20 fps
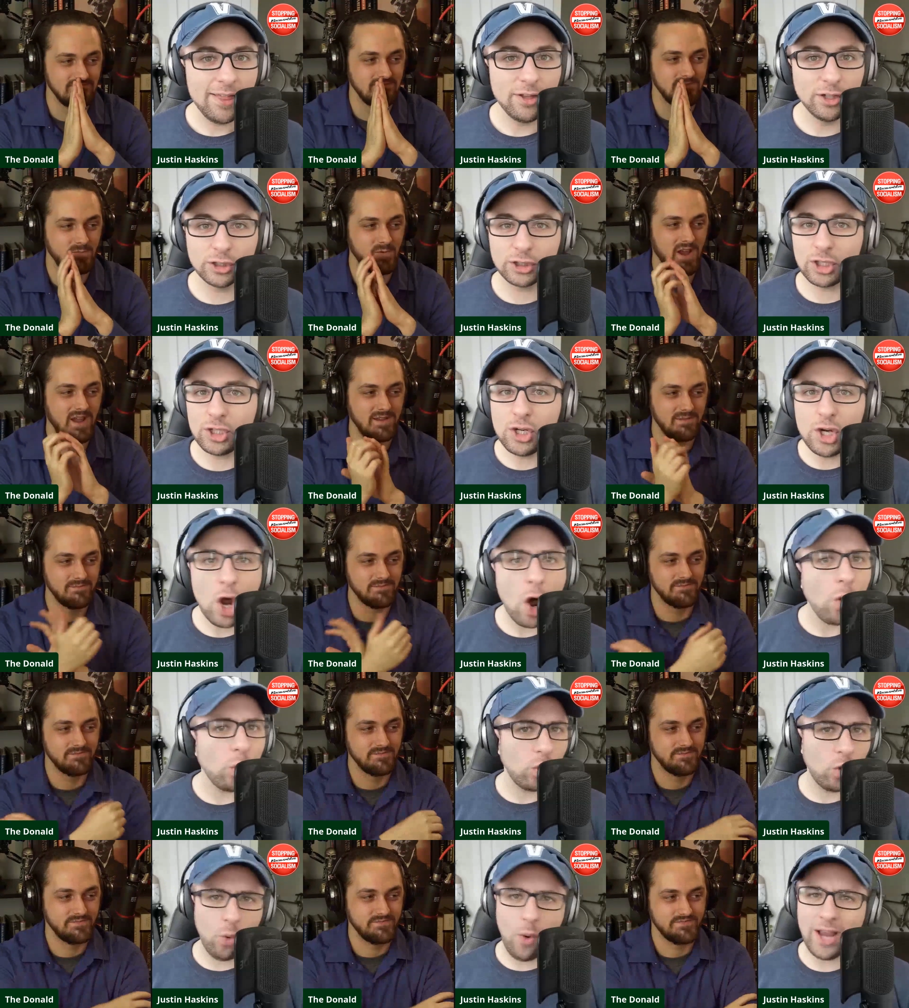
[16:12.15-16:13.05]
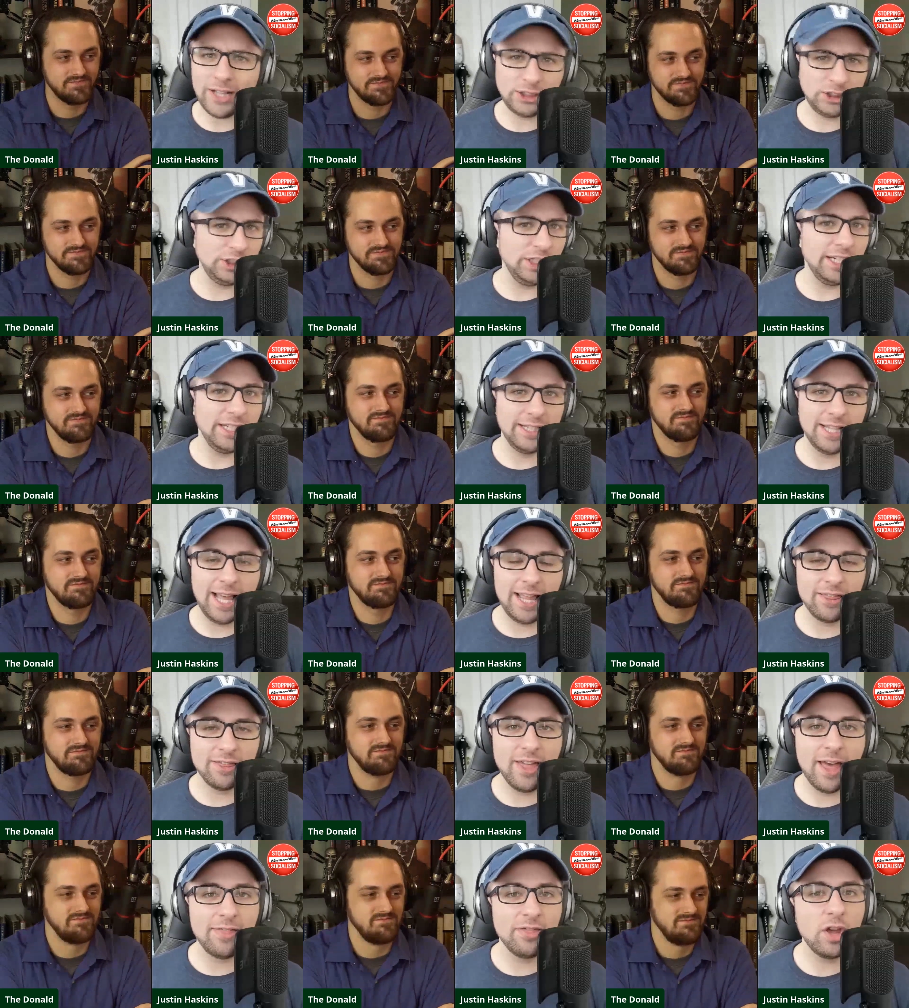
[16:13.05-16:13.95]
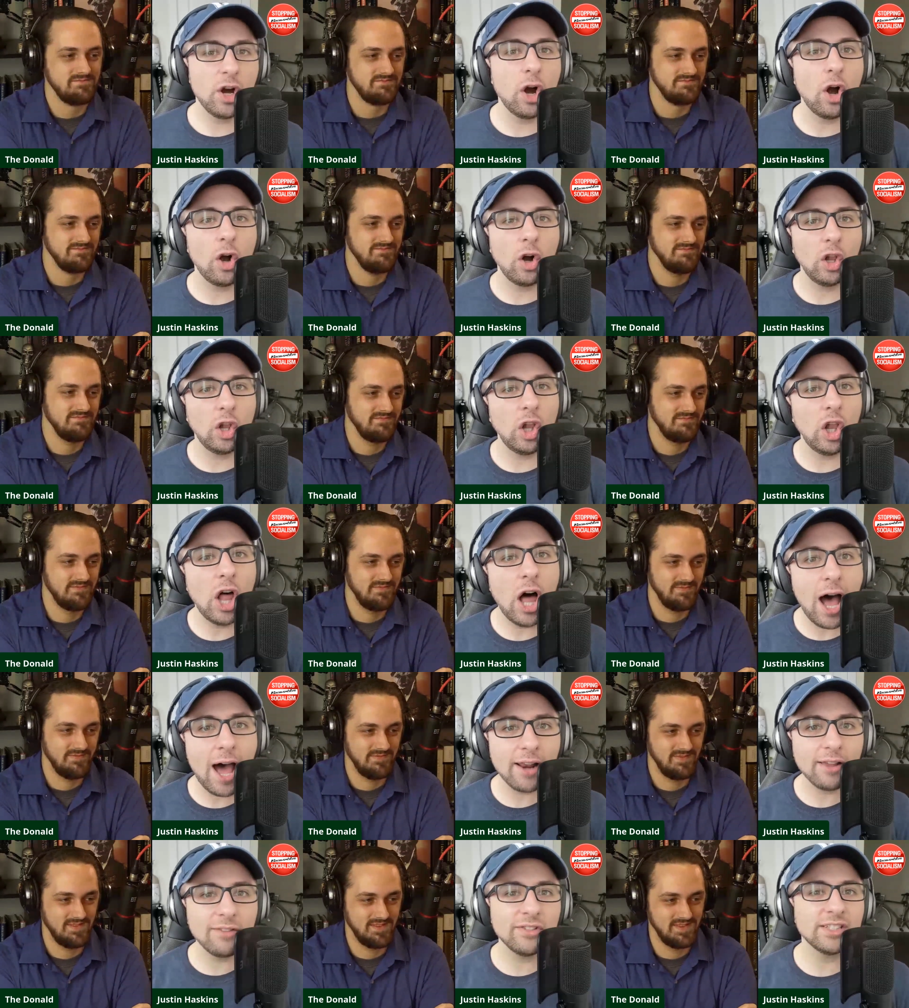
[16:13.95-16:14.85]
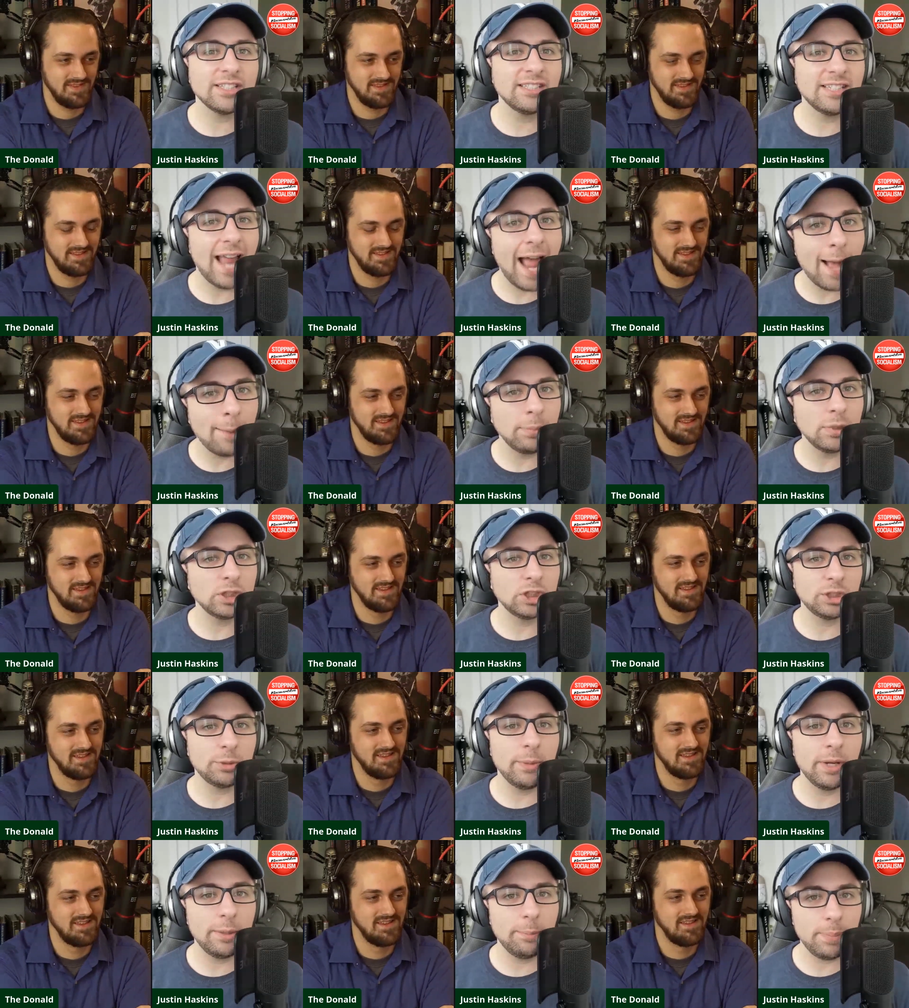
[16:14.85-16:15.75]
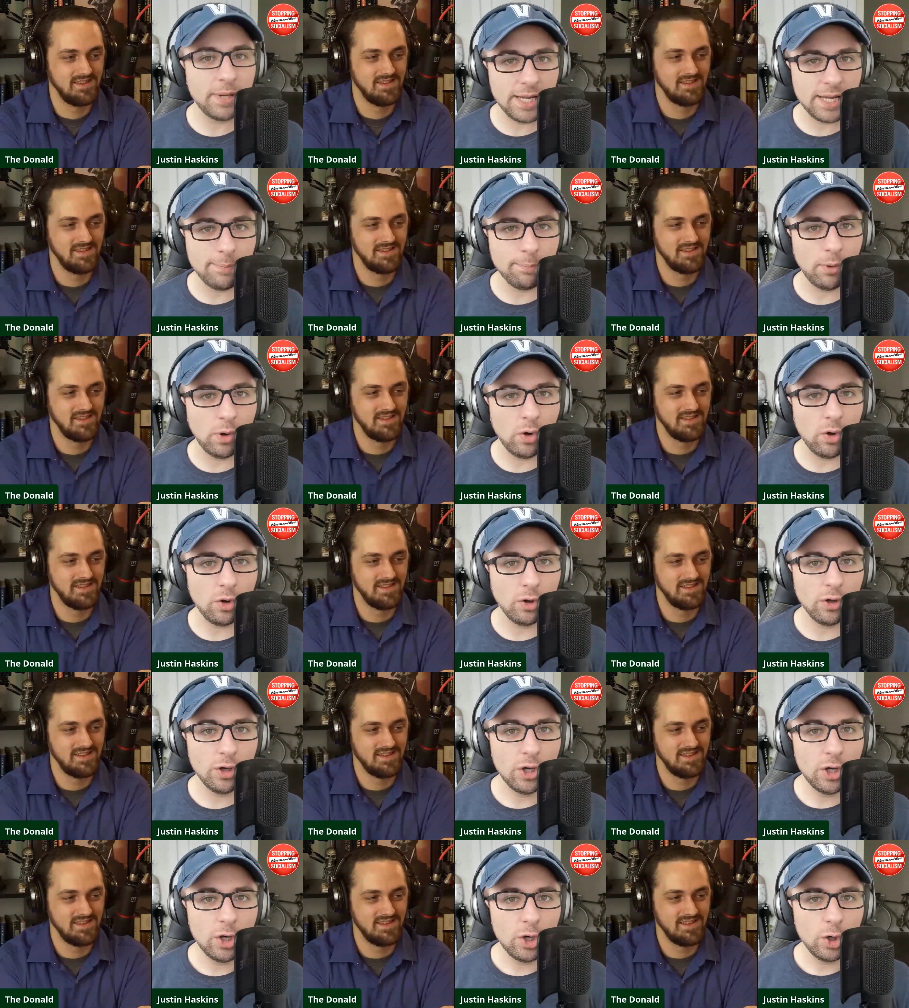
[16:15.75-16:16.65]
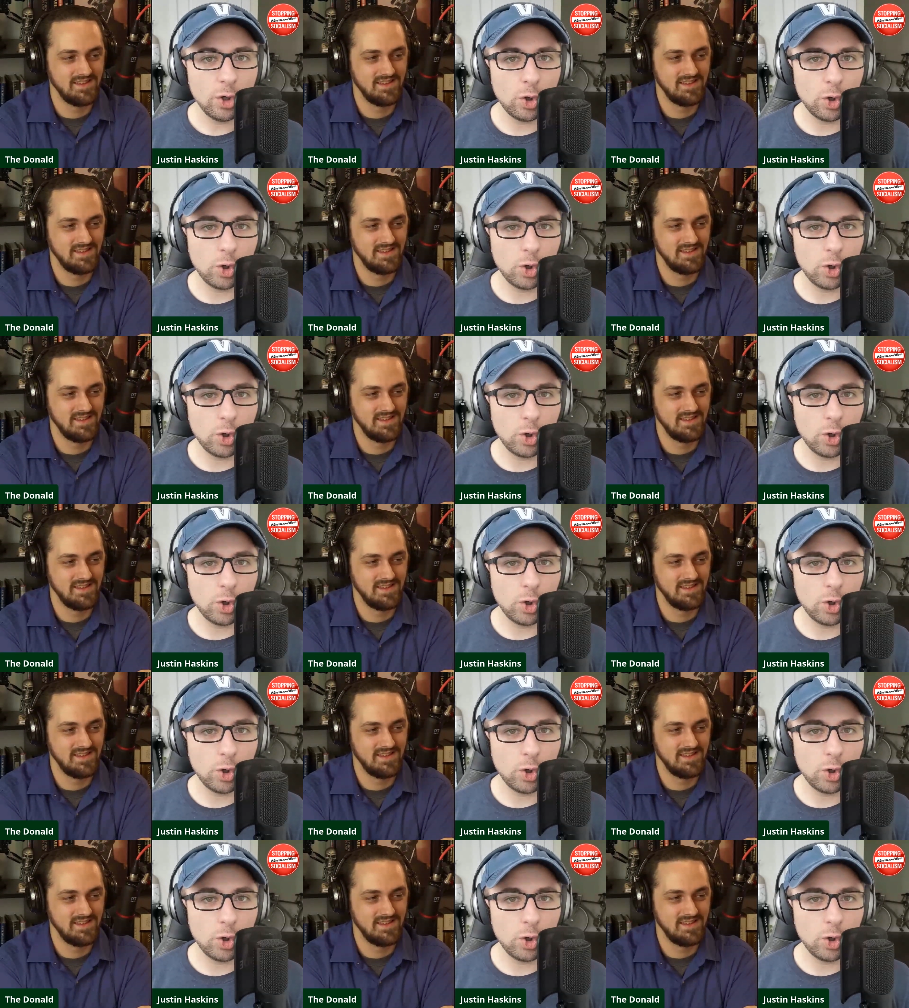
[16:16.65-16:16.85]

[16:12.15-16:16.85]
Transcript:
Speaker 1: Right. There's no question that that there are a lot of establishment people